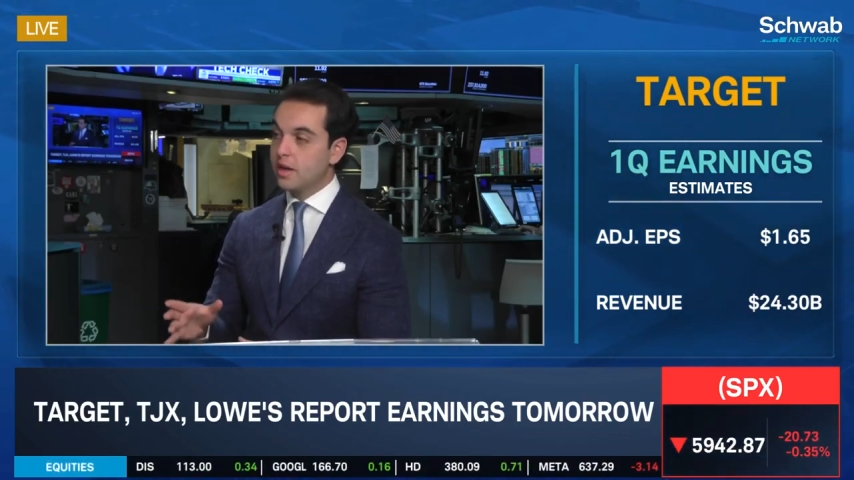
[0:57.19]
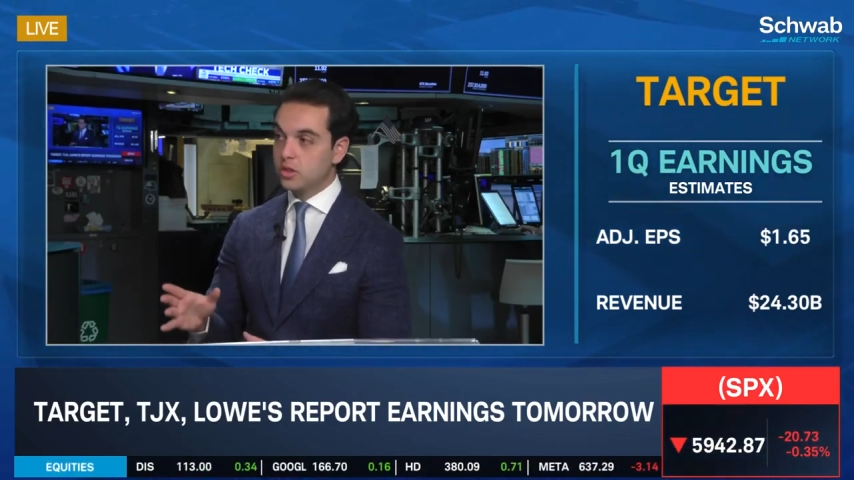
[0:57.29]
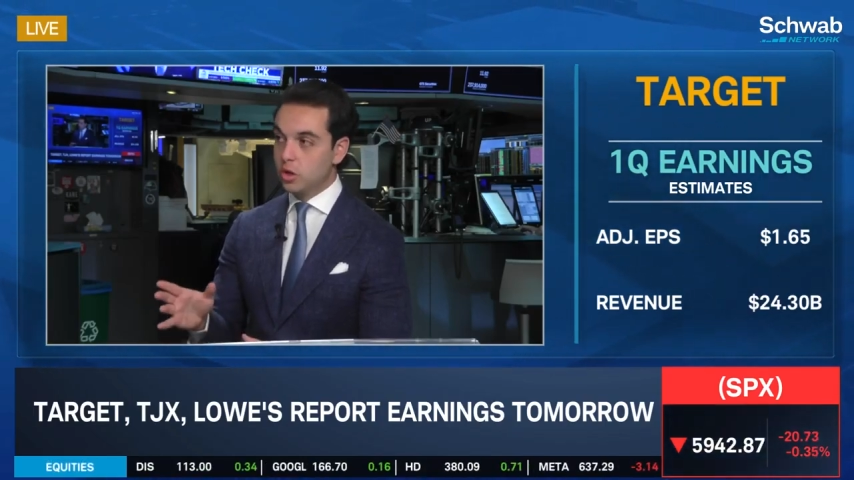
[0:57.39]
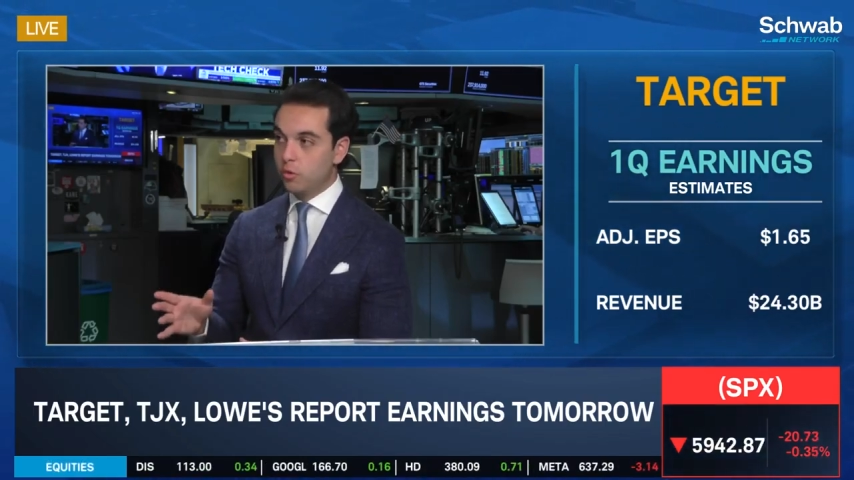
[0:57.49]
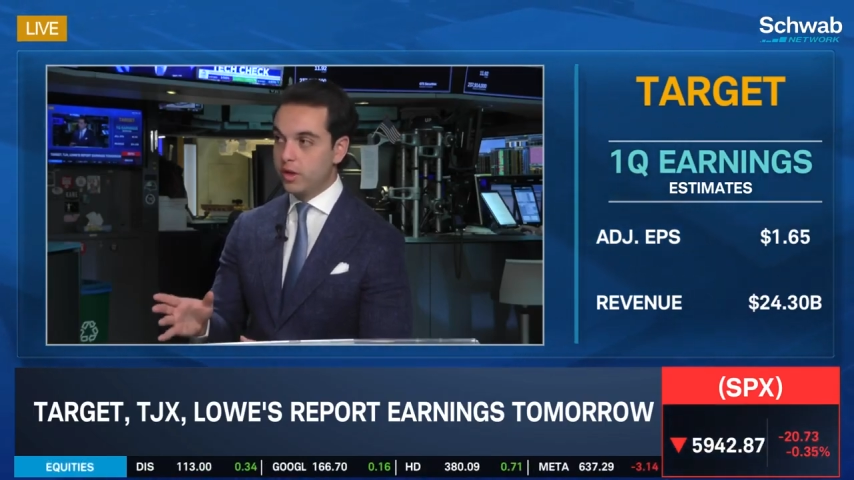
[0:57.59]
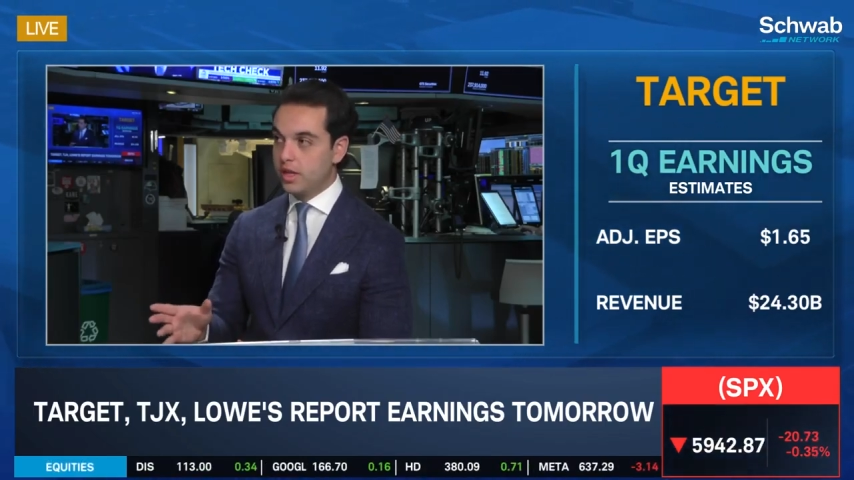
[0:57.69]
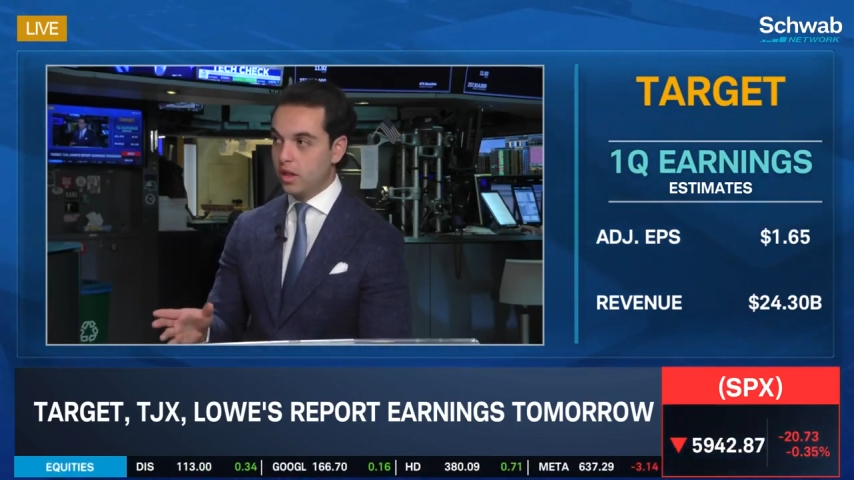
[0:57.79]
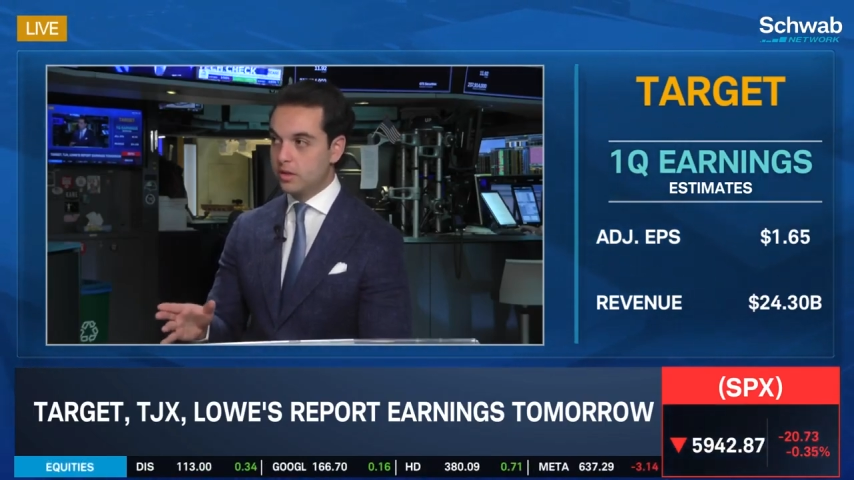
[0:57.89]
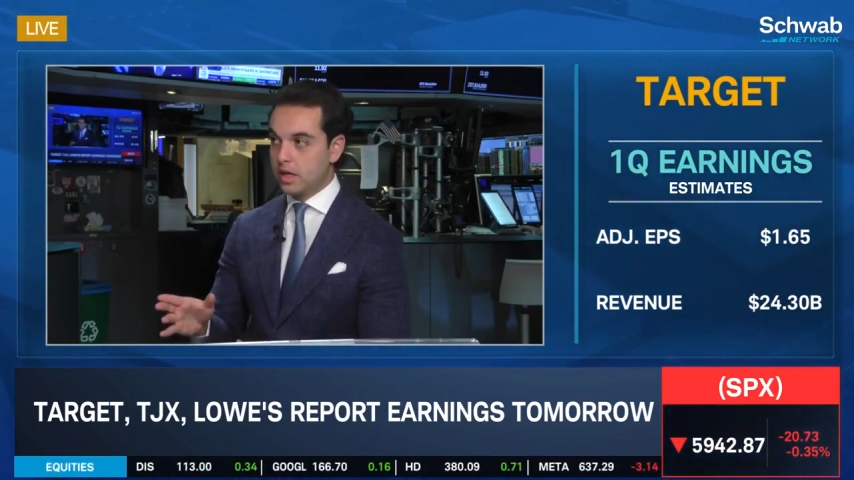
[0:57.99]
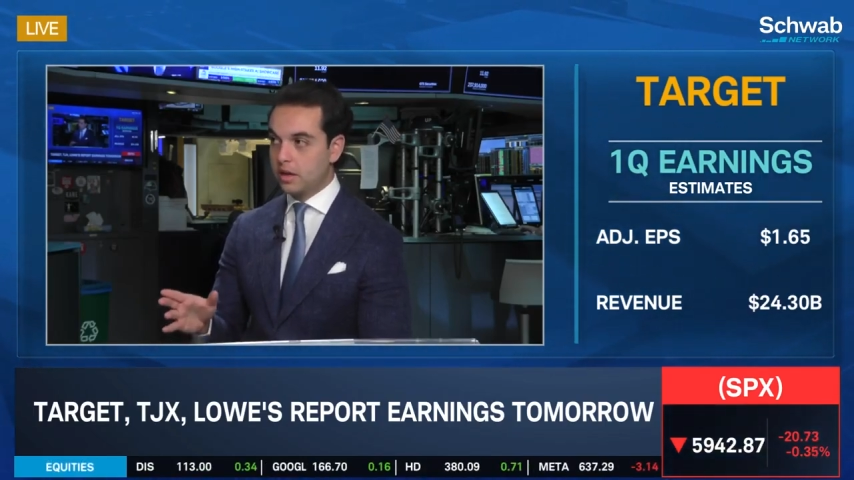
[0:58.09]
As you know,
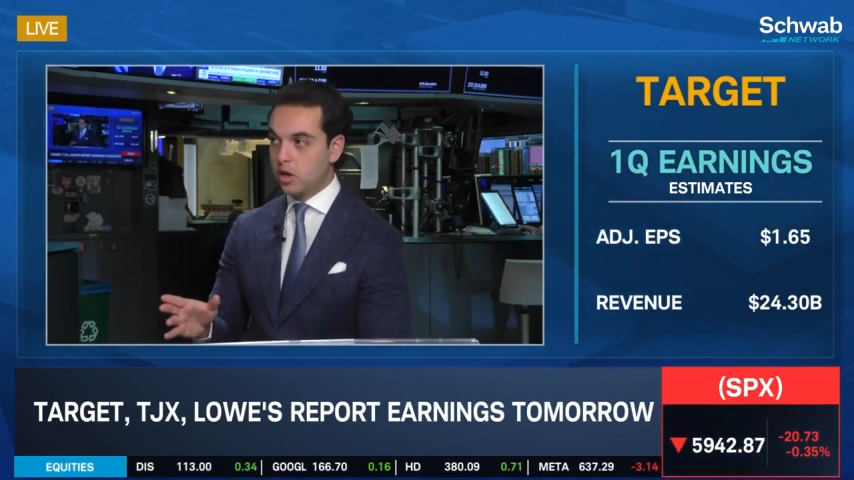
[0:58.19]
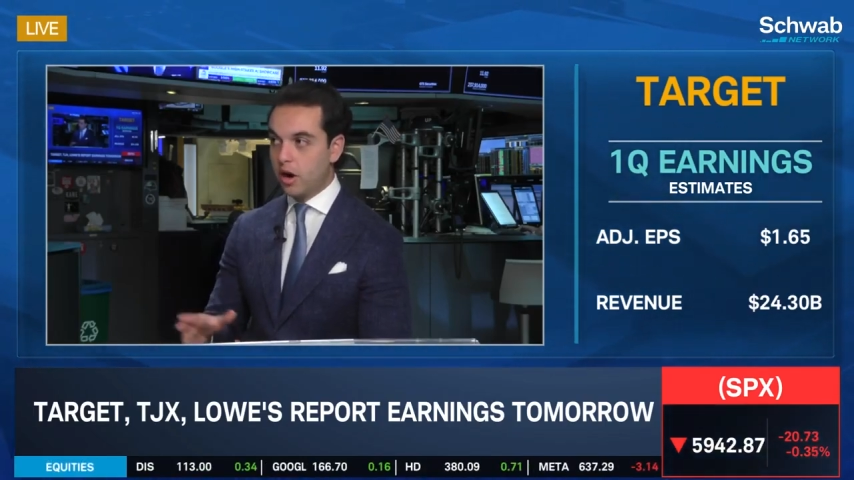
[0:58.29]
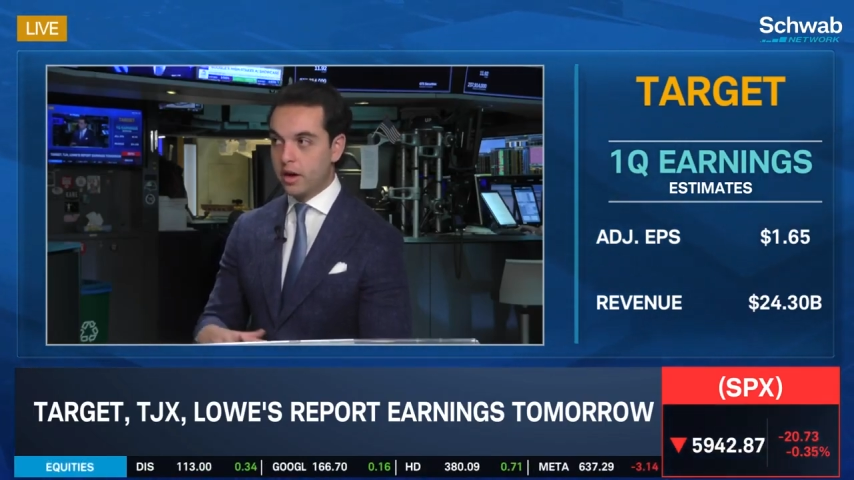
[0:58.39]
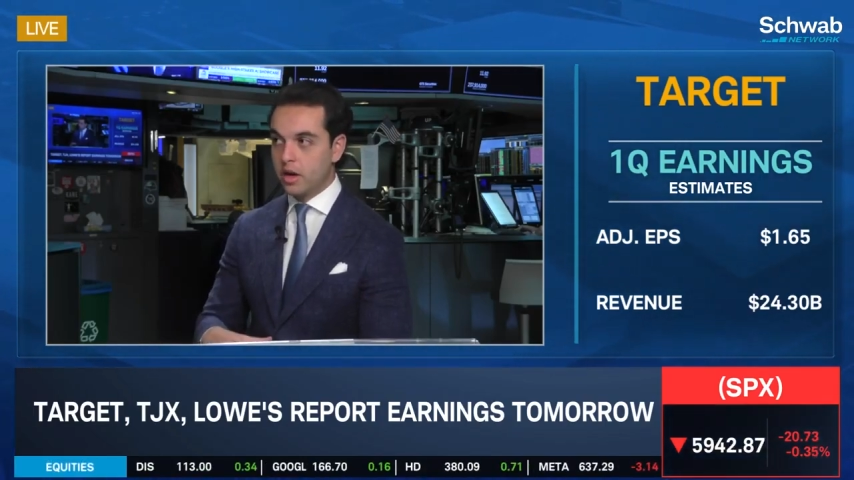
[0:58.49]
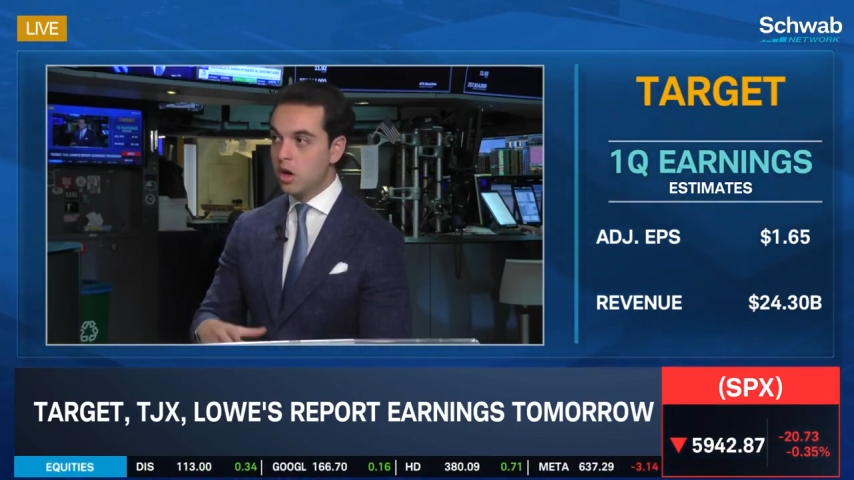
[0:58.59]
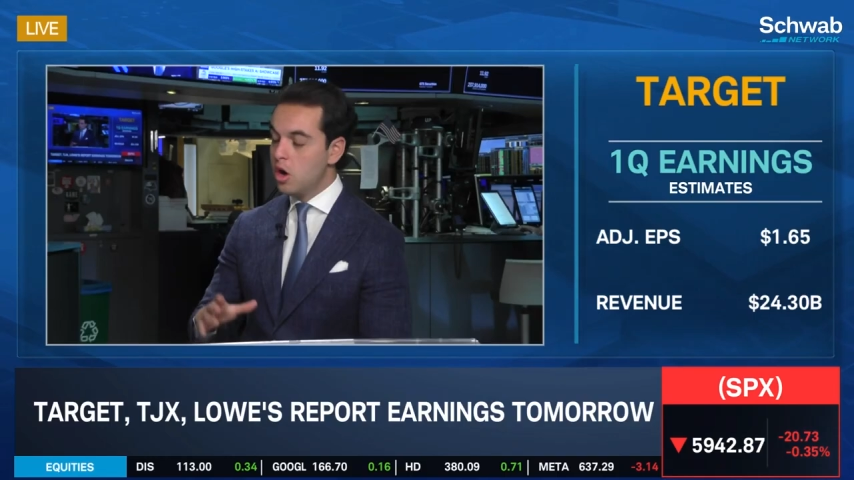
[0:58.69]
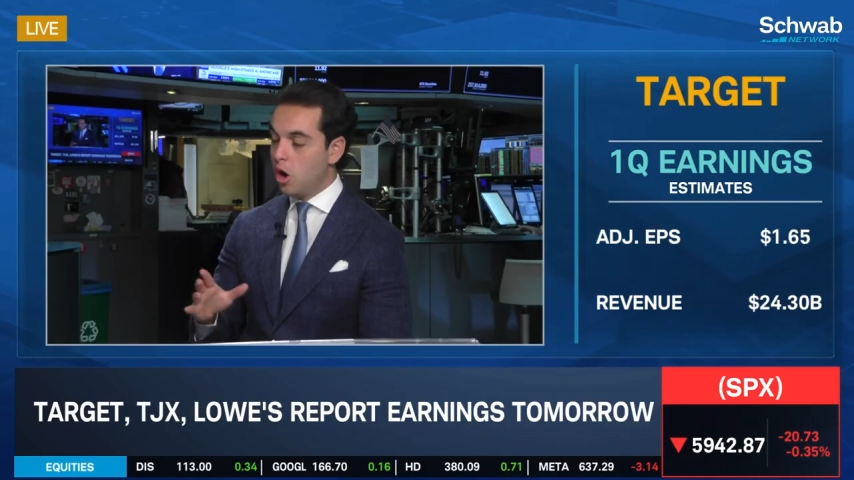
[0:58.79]
retailers like Target